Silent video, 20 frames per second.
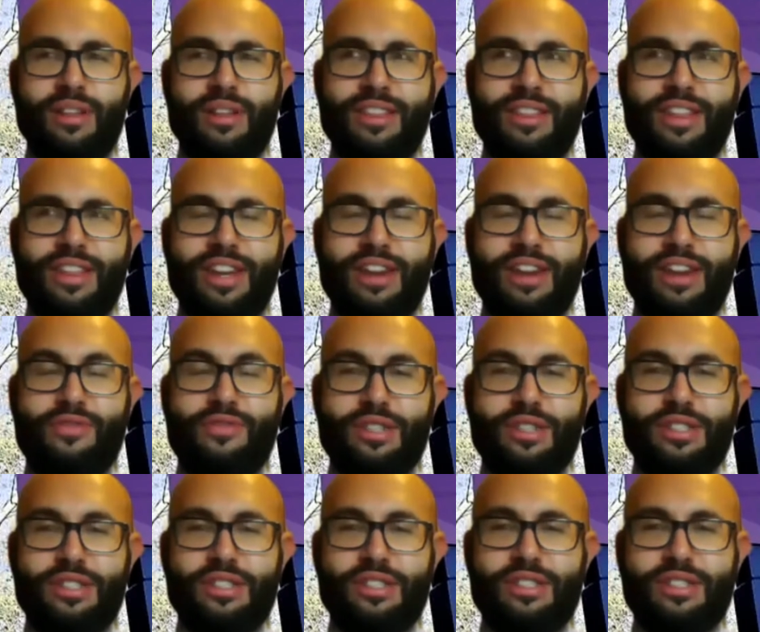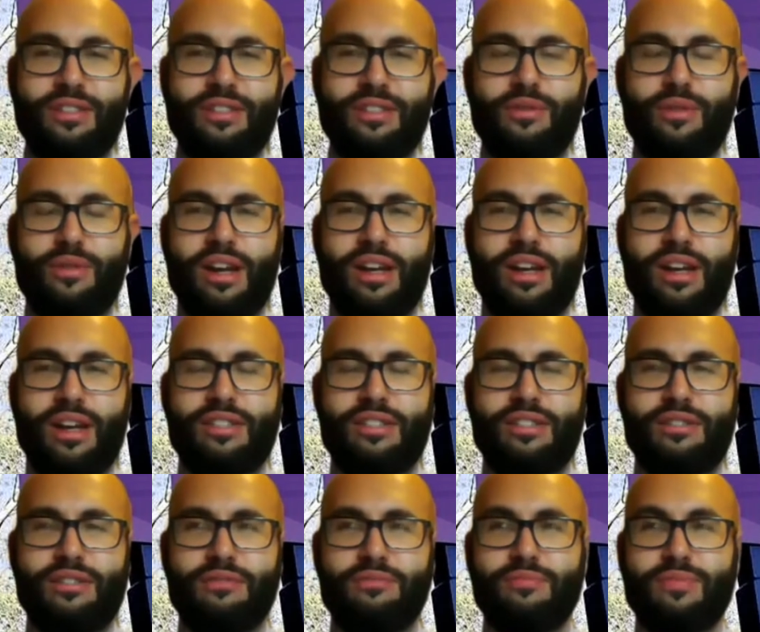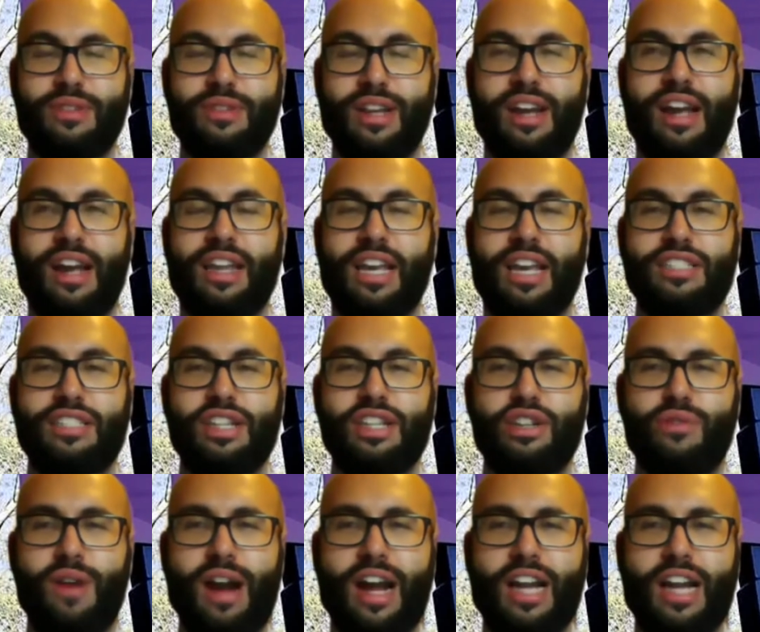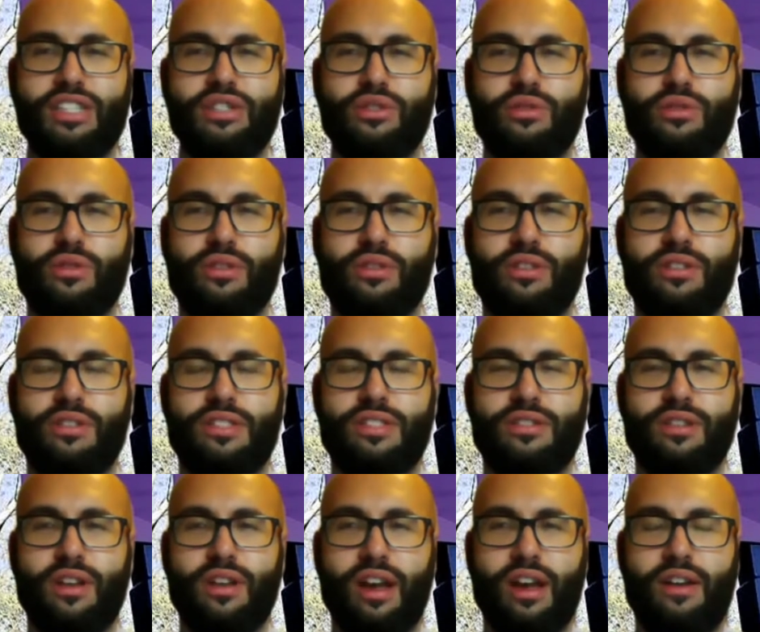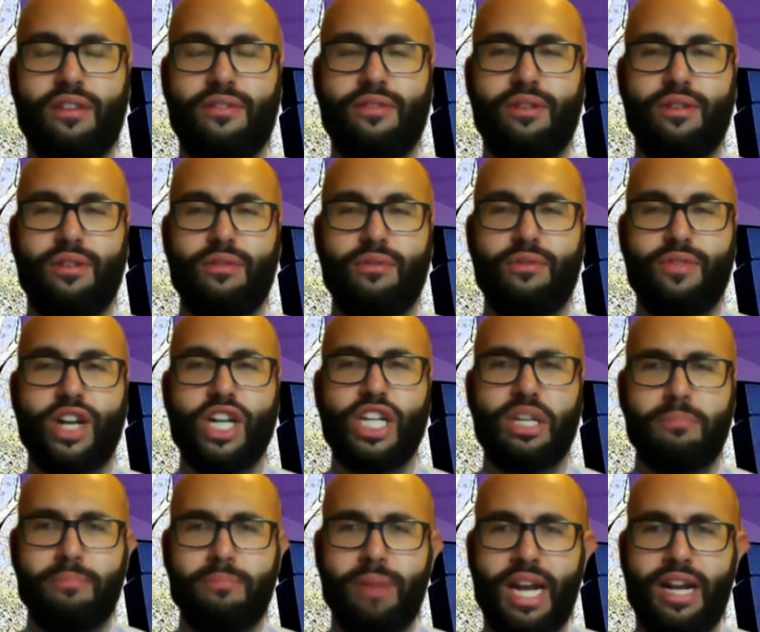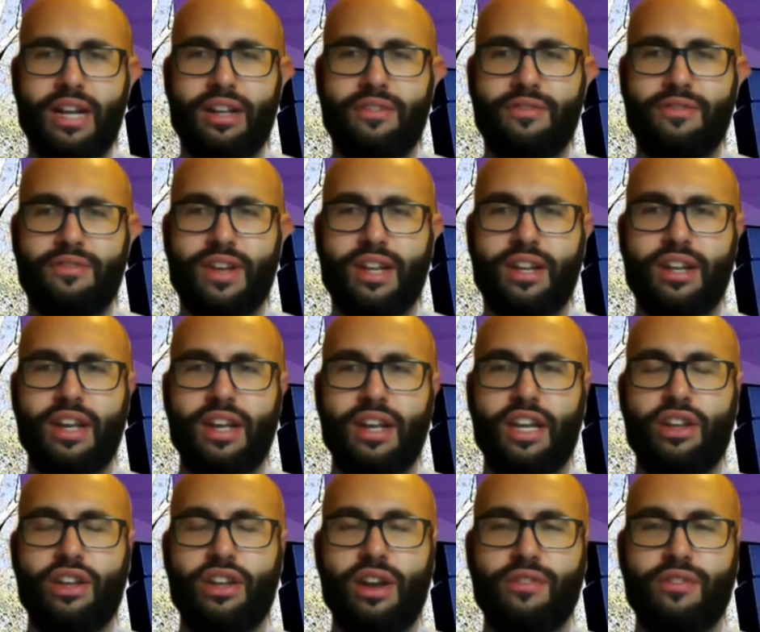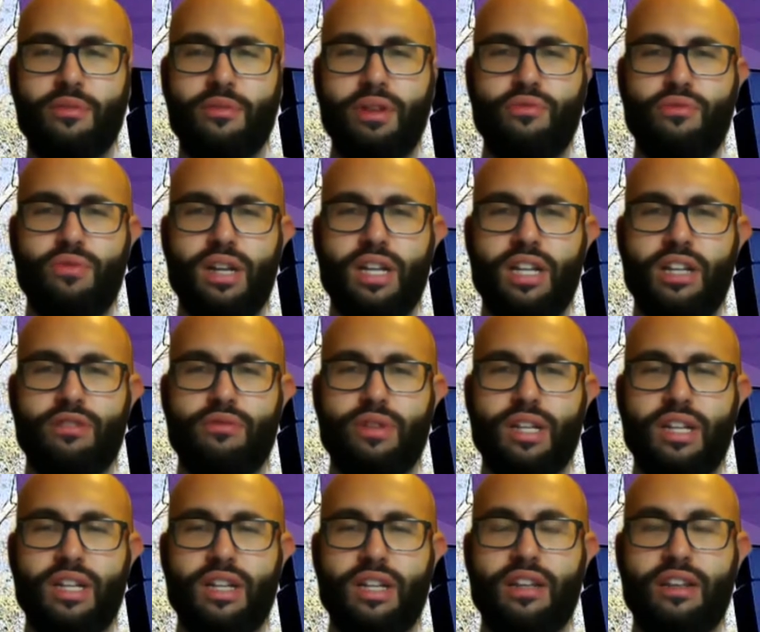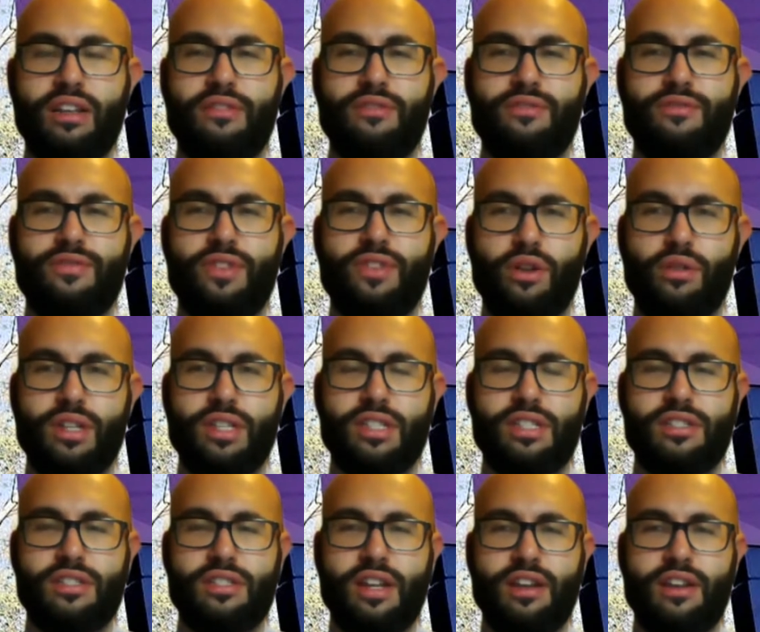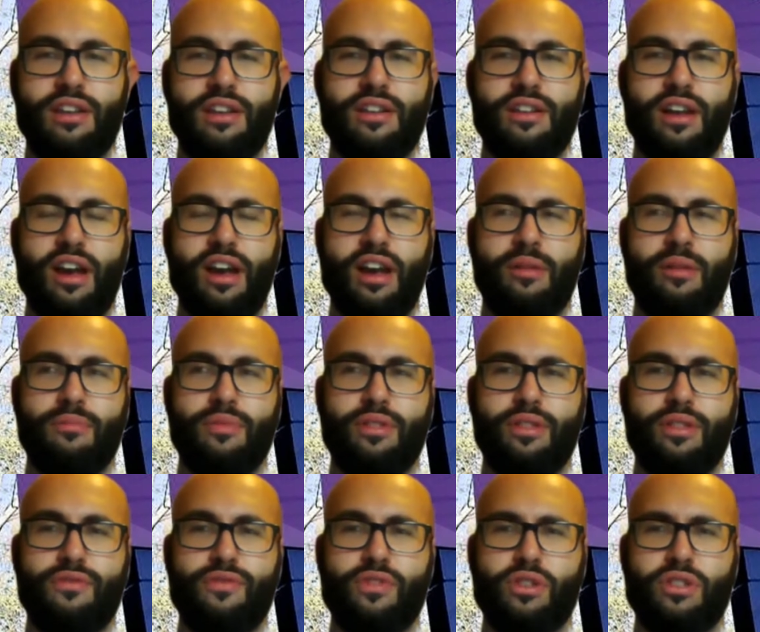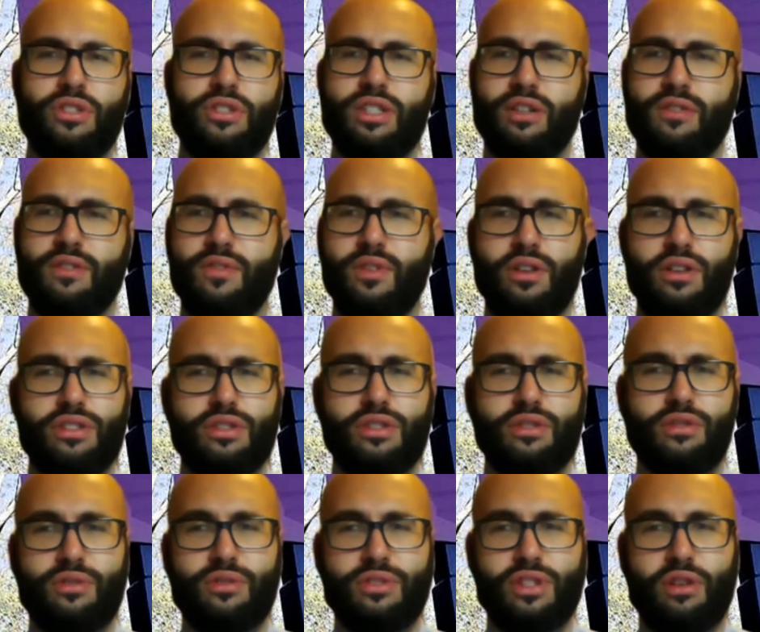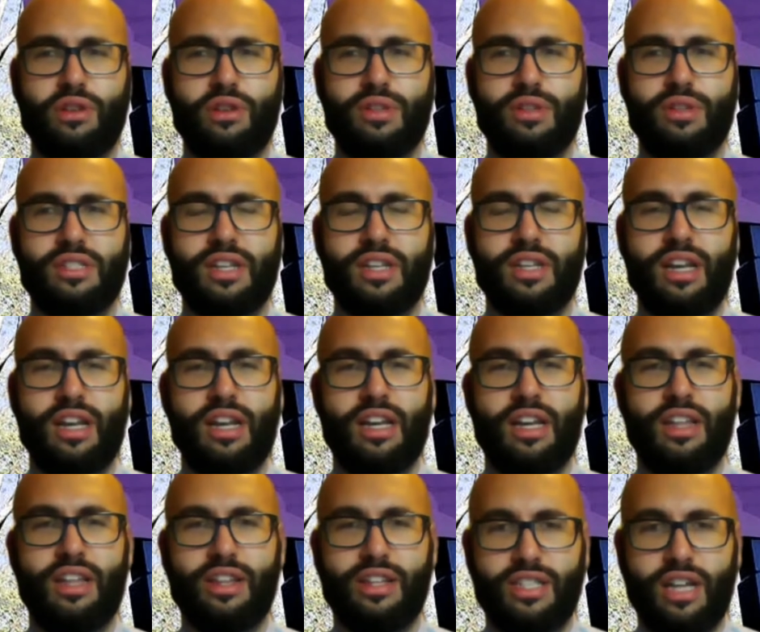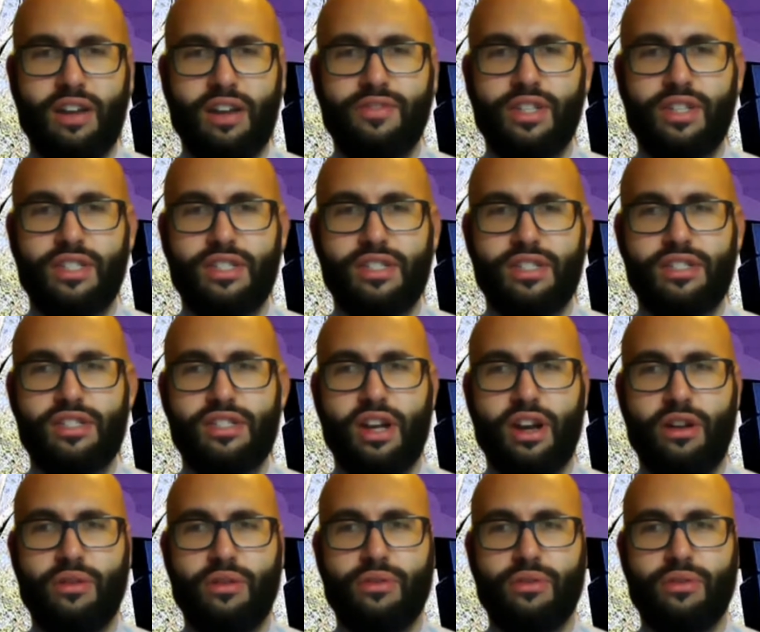the difference was, I guess, in grad school, it's uh, very competitive and you have to be really, really focused. And um, the first year of law school is always the toughest. So